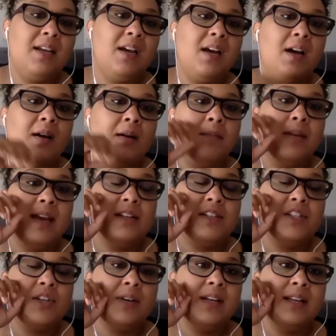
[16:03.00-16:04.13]
um,
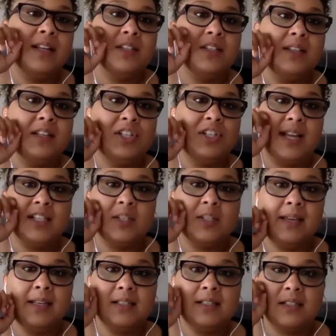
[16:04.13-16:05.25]
enter it into the chat
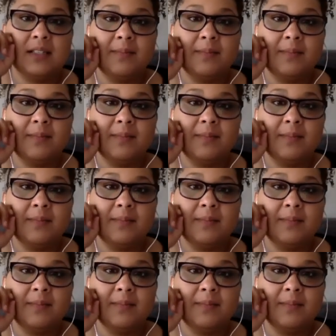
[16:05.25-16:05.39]
space.